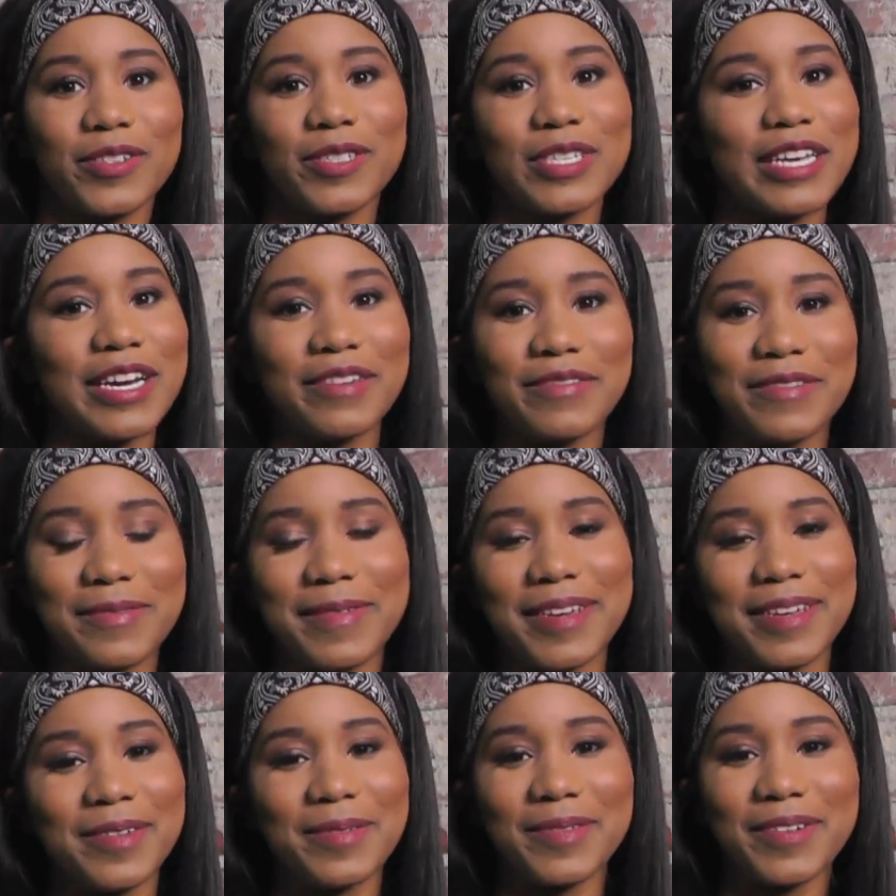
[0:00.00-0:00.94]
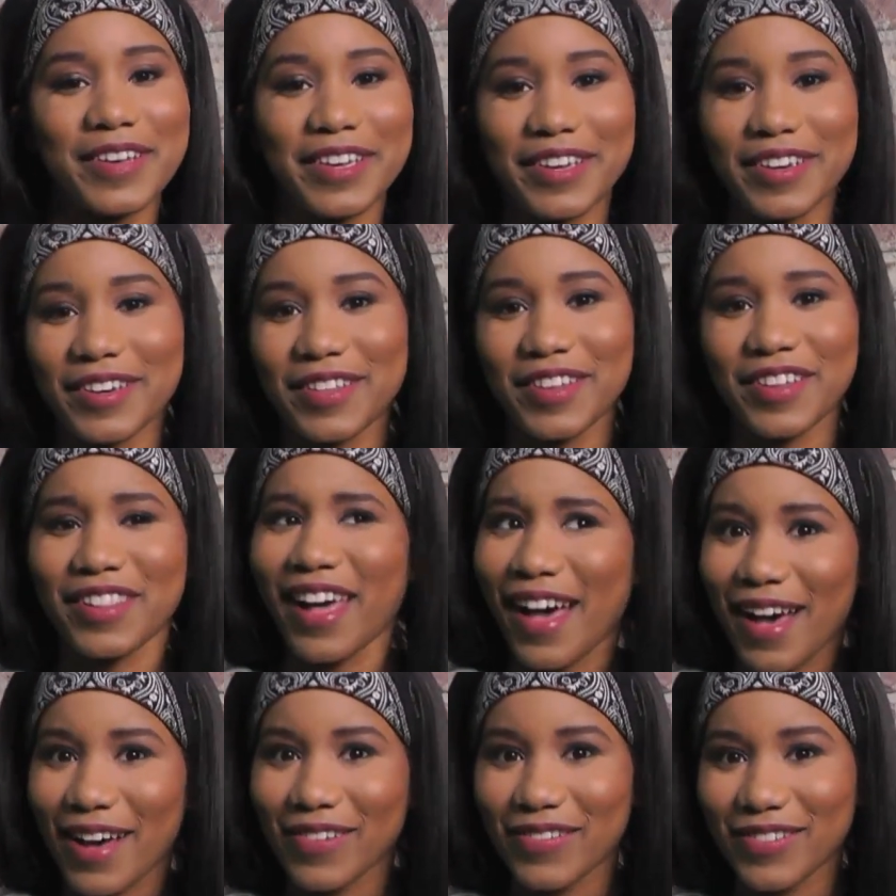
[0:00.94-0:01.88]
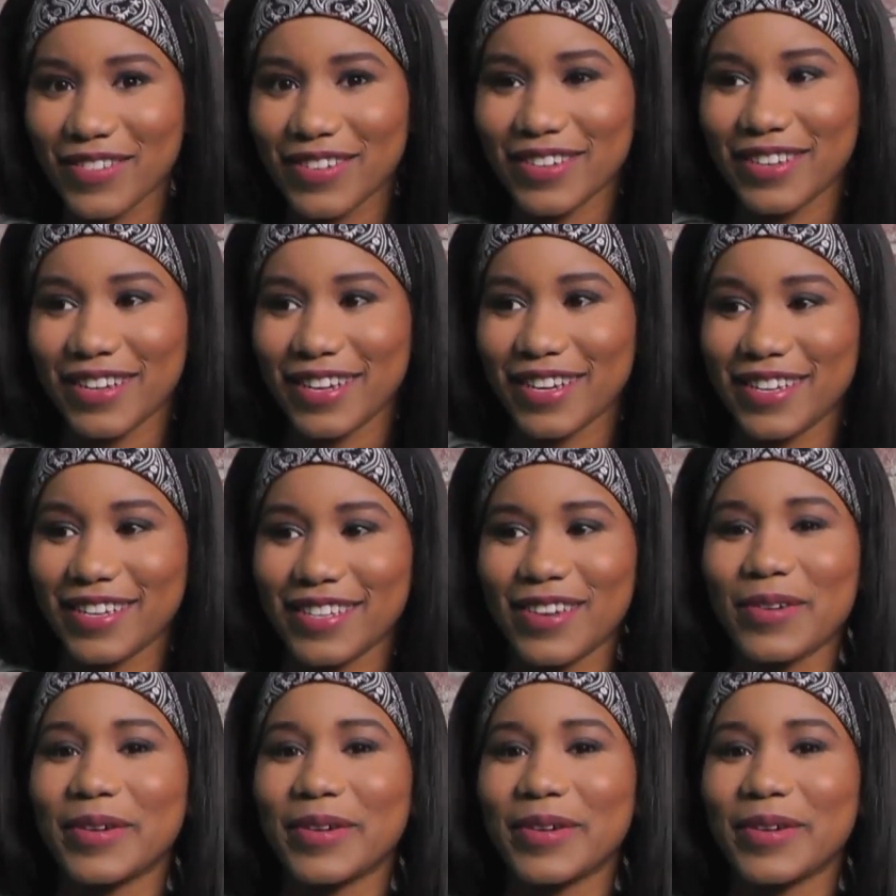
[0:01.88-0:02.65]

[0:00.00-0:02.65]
you're too young for me I don't want you they laugh and I'm like mm-hmm.